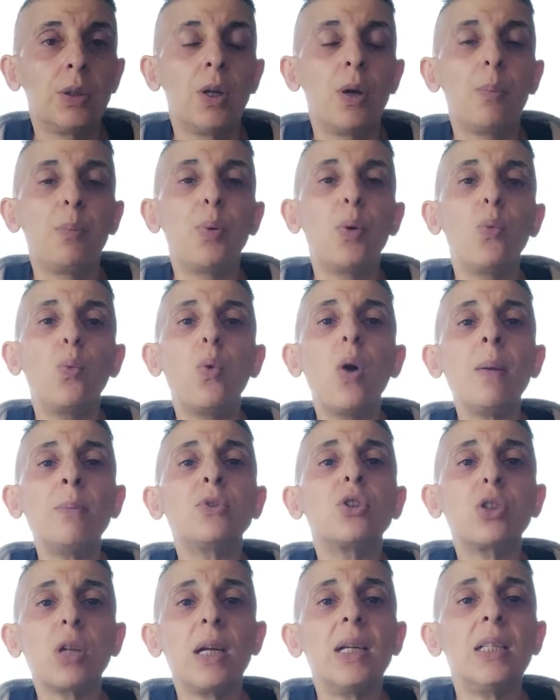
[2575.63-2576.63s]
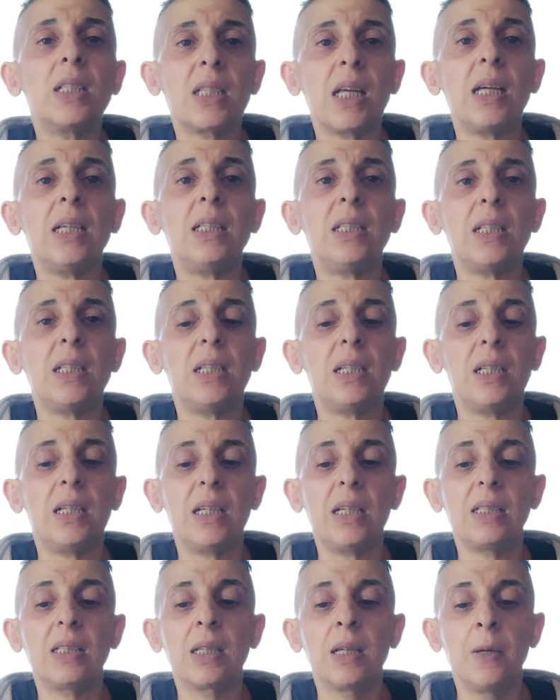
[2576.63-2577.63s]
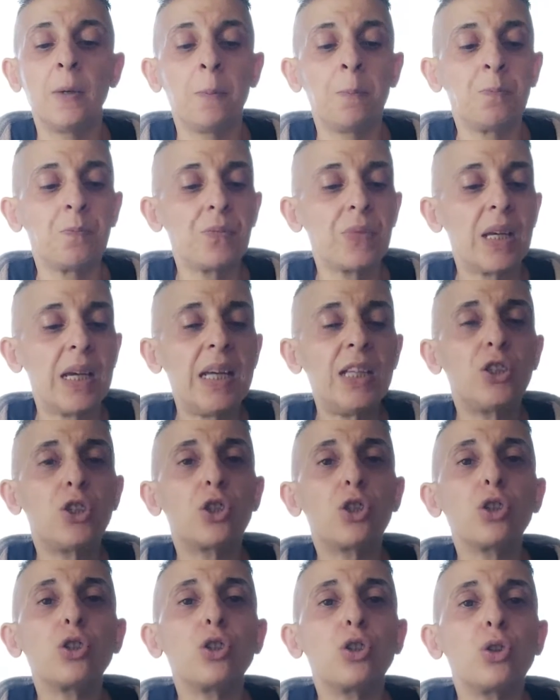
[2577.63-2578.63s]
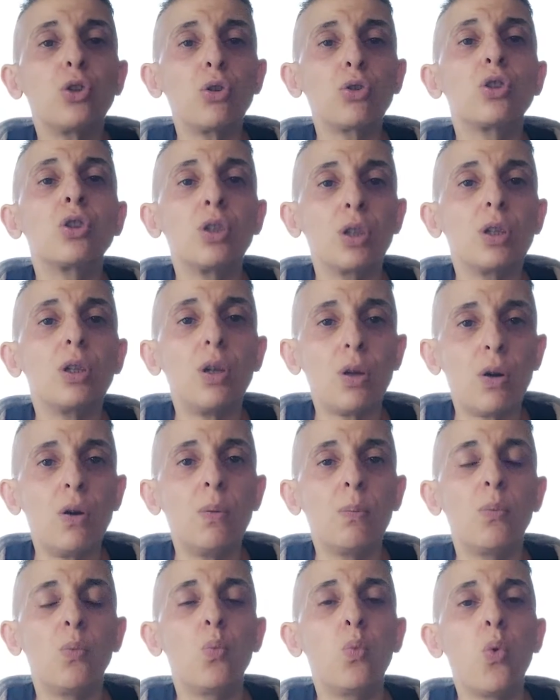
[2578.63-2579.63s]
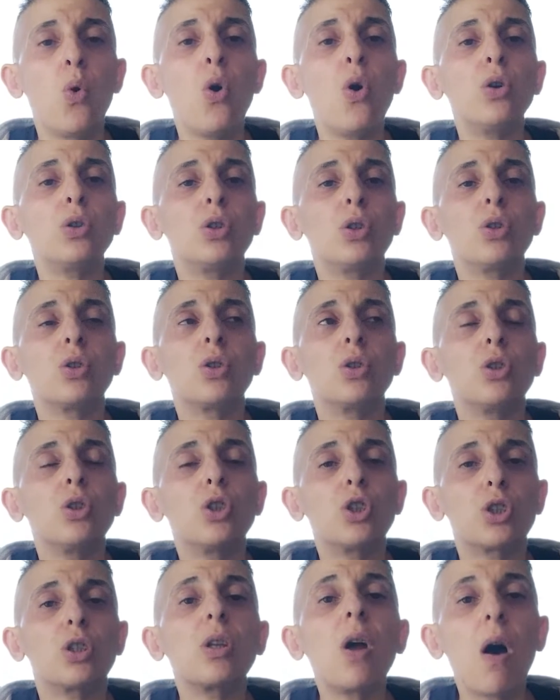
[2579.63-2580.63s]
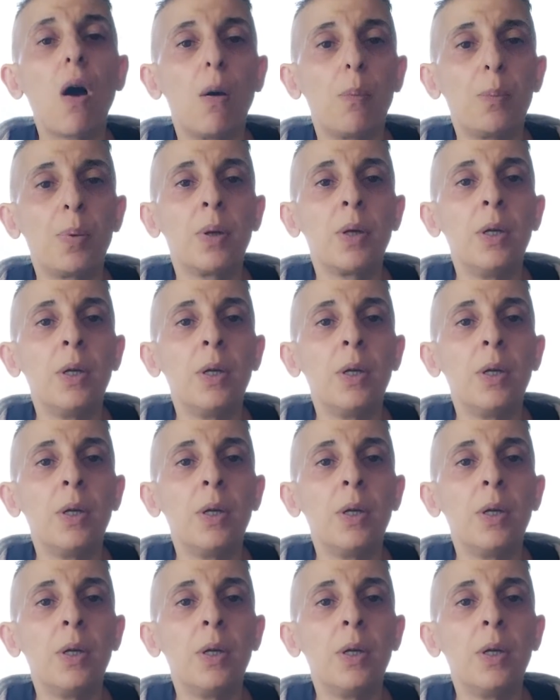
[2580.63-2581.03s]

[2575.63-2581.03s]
But what I'm trying to say to you is, it just doesn't come. War doesn't stop